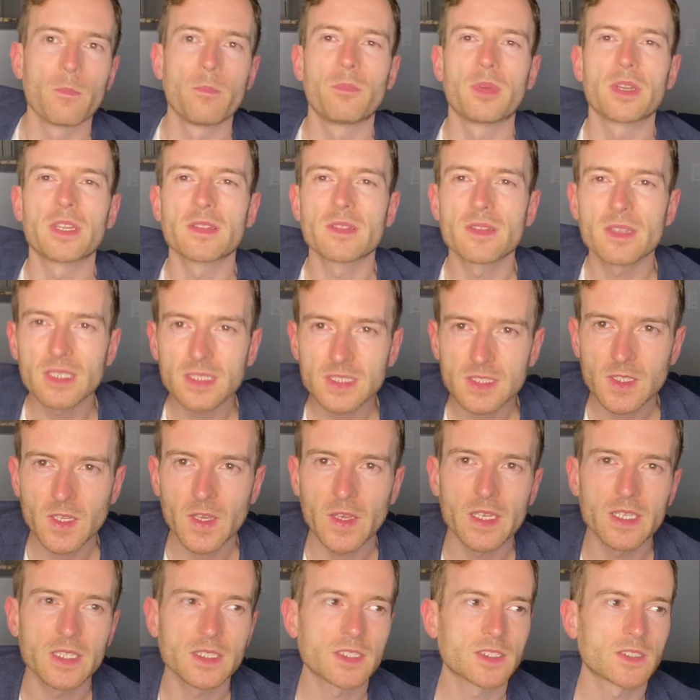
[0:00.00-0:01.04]
But in this
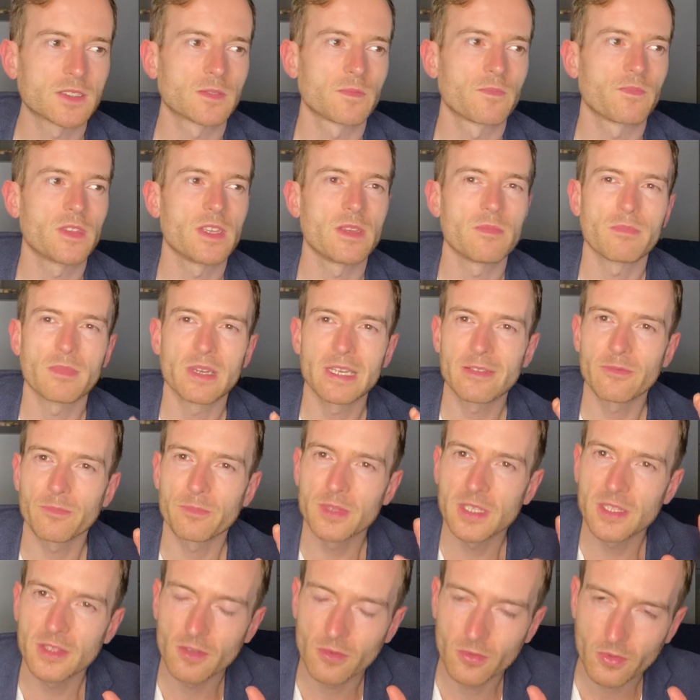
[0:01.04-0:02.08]
case, it might
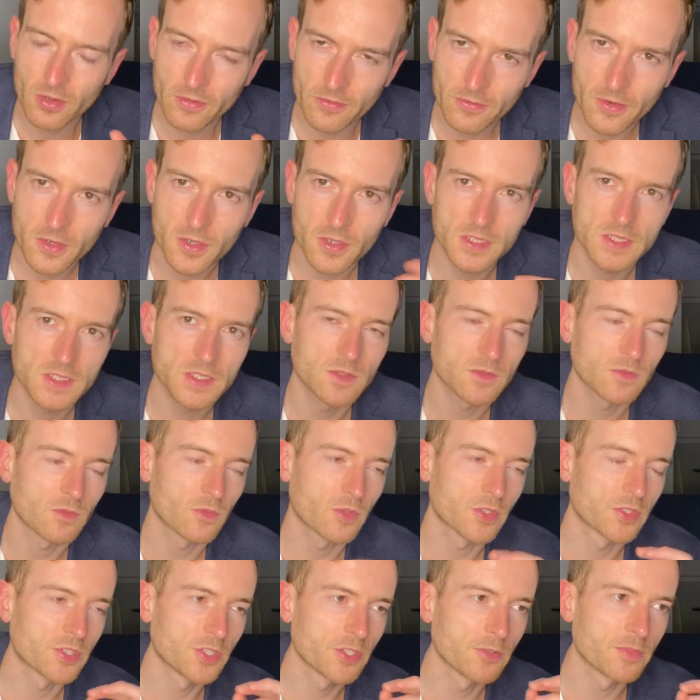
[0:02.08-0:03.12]
be the reverse,
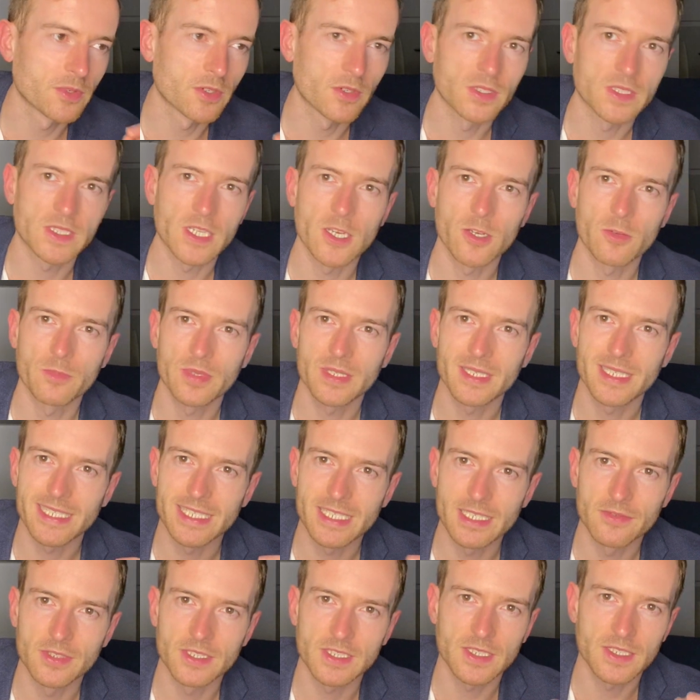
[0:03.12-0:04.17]
where Jupiter is helping to
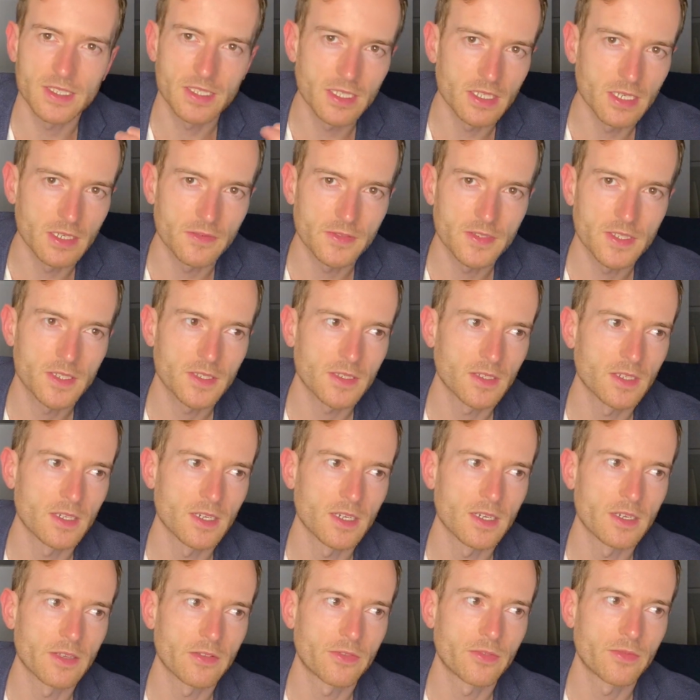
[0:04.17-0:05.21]
give us a gift,
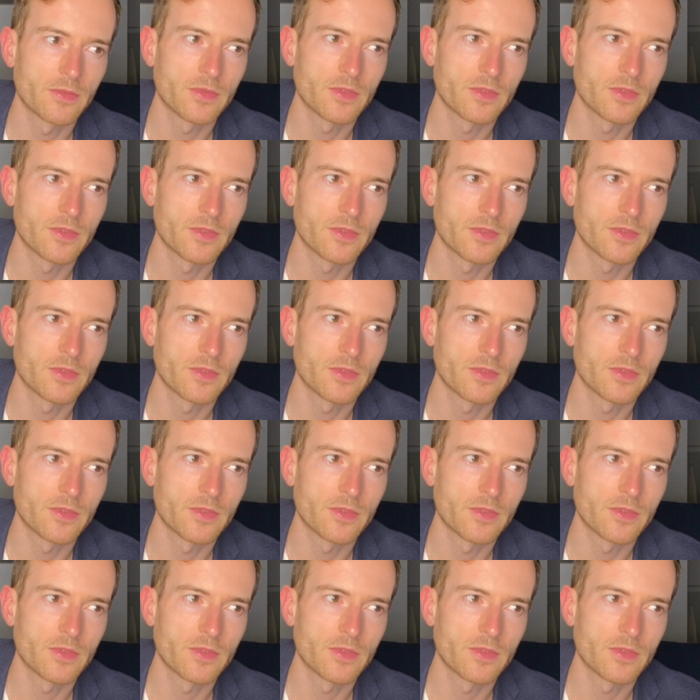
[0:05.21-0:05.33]
uh,